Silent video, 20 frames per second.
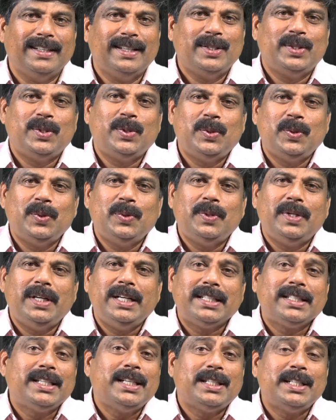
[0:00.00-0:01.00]
So
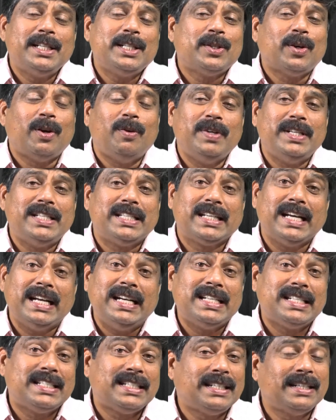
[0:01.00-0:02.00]
discussion is always
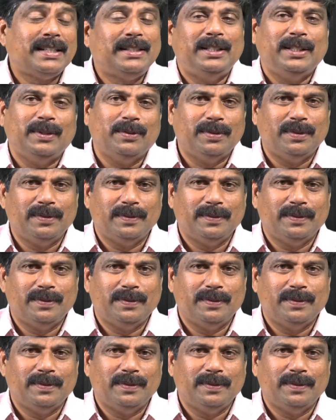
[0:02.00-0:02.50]
constructive.